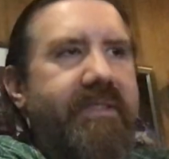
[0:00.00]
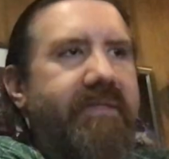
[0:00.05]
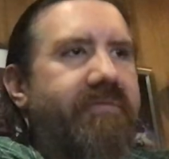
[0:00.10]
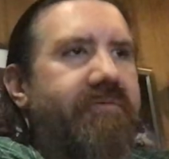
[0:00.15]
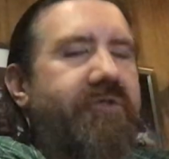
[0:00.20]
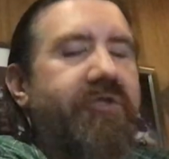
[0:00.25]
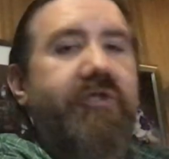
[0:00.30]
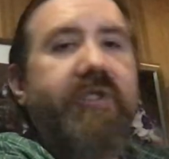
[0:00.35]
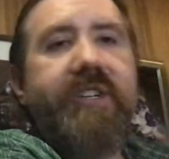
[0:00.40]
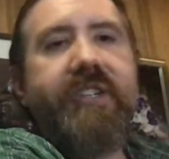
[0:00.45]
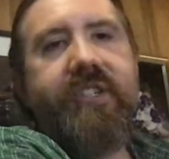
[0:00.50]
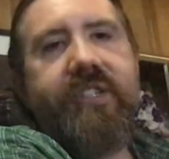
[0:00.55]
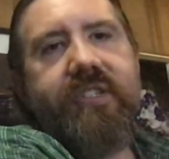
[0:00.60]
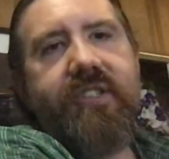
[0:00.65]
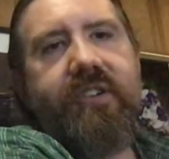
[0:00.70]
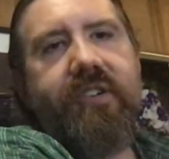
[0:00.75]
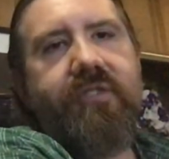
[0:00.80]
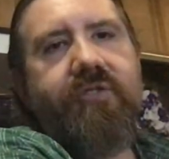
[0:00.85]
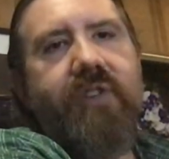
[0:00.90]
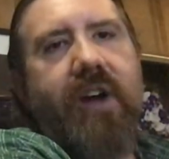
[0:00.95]

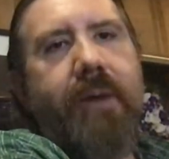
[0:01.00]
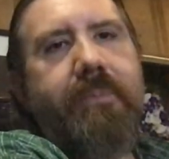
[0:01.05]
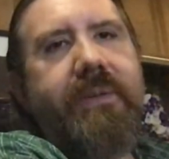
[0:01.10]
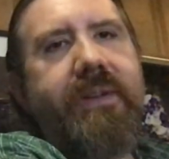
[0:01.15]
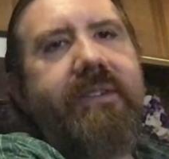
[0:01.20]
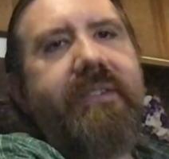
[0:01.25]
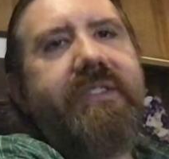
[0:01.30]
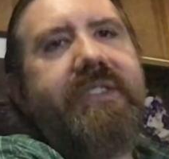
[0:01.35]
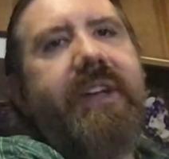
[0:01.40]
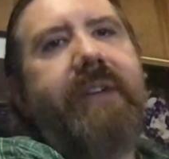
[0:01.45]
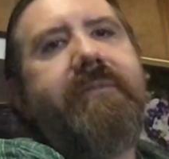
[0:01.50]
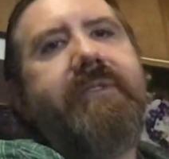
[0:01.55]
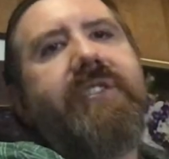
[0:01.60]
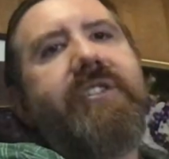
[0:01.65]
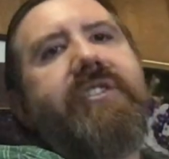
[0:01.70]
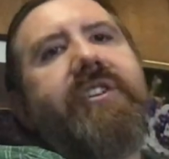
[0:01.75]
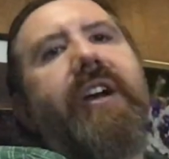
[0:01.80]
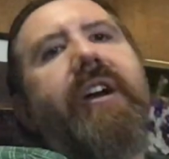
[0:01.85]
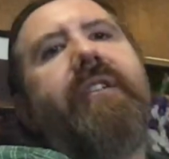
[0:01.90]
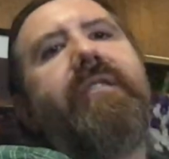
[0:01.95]
restrictions are dropped here in San
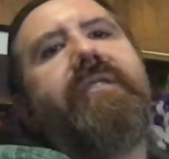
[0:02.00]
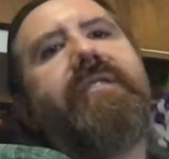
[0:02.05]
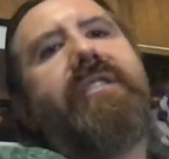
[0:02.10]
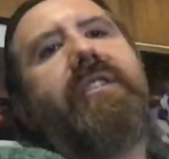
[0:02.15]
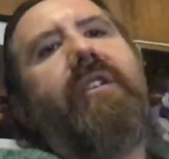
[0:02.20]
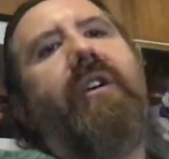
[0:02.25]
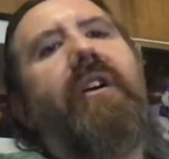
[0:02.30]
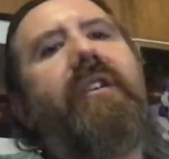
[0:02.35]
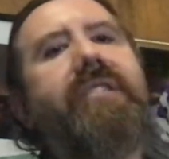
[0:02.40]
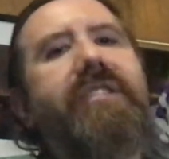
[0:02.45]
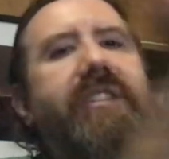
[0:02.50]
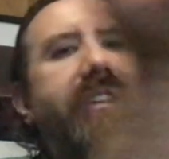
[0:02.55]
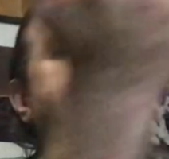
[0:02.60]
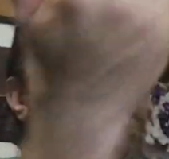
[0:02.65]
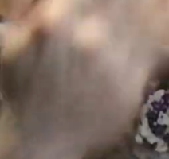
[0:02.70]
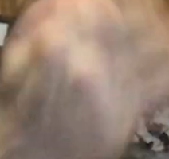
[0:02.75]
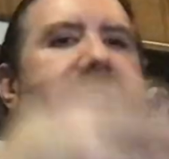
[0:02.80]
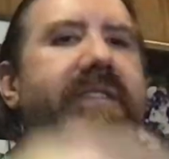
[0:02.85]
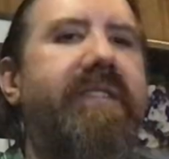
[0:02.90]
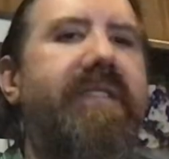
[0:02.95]
Francisco, and so all of a
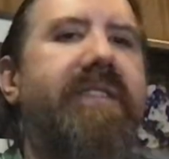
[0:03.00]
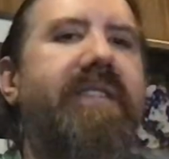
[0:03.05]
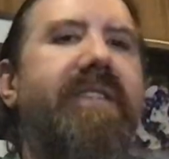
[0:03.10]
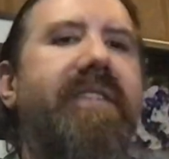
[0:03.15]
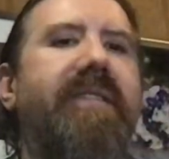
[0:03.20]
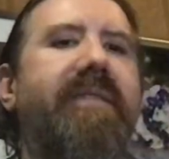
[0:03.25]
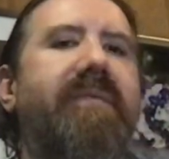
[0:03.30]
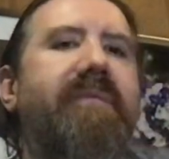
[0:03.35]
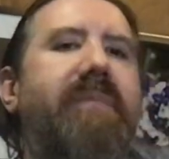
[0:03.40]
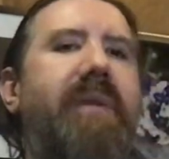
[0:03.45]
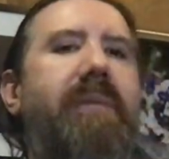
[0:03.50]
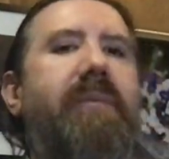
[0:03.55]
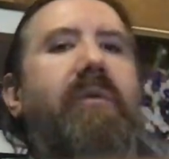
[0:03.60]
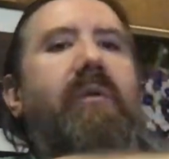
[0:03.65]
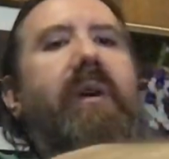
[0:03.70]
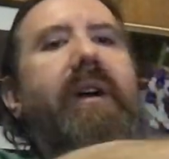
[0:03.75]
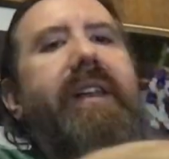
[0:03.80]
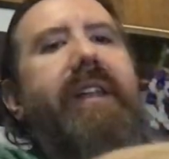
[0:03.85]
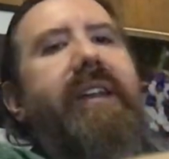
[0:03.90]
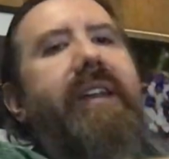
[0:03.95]
sudden people
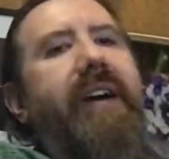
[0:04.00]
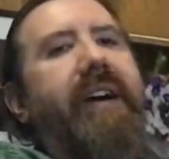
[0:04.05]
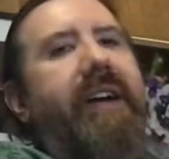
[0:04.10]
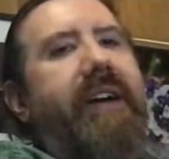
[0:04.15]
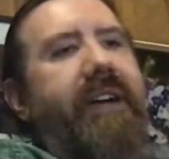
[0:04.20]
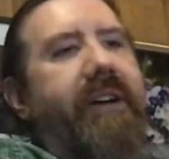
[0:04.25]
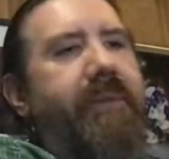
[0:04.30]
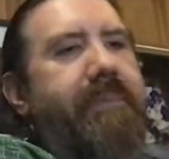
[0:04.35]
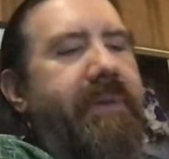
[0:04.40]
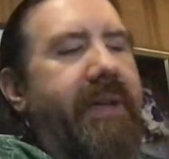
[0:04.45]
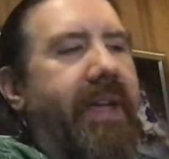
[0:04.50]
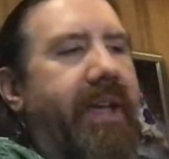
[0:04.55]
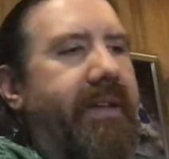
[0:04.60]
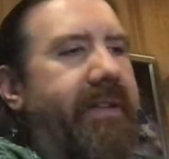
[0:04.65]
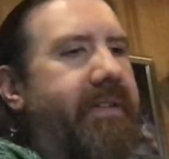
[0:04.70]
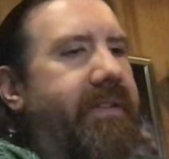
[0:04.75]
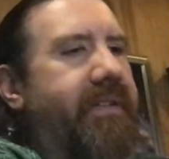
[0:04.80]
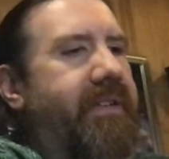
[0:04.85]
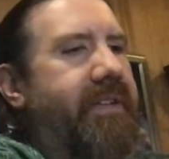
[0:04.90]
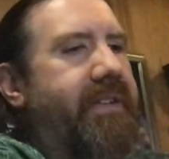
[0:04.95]
wanted help again,
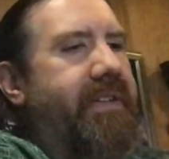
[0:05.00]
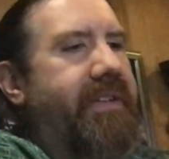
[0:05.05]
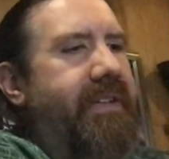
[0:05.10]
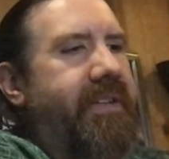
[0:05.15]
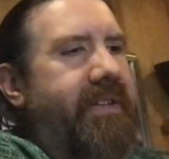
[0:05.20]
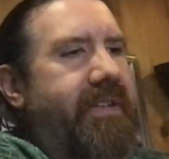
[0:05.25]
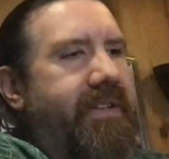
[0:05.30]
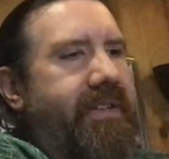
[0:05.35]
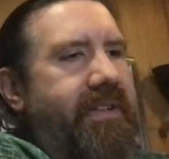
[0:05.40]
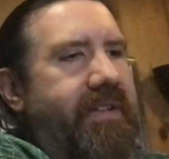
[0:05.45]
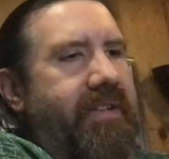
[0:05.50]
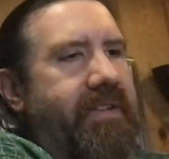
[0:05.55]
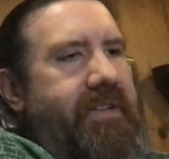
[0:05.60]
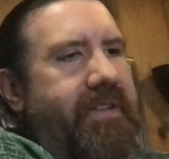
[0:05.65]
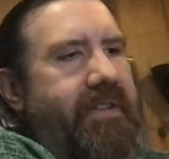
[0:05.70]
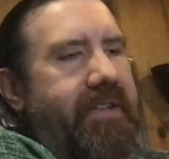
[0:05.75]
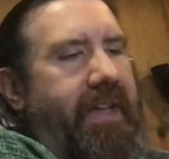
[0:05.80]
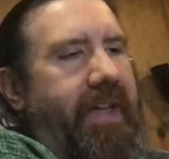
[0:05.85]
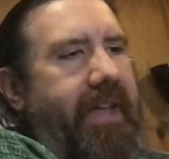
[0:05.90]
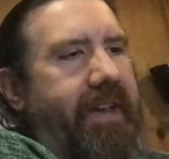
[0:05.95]

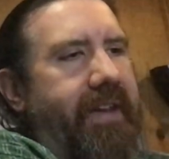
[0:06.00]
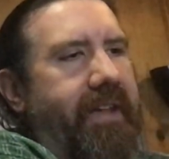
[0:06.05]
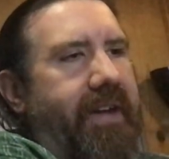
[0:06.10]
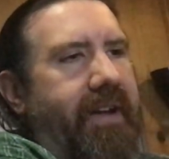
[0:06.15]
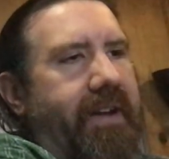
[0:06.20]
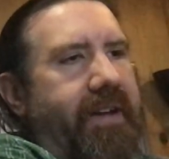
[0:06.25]
and